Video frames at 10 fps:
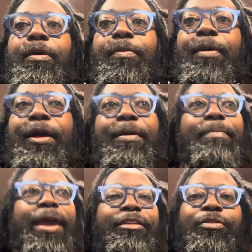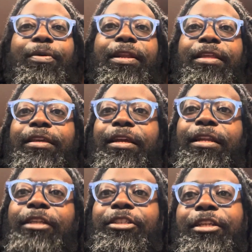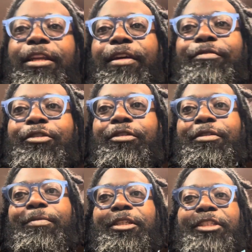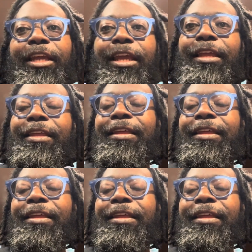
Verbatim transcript: Welcome back to another edition of Juicing with Jay.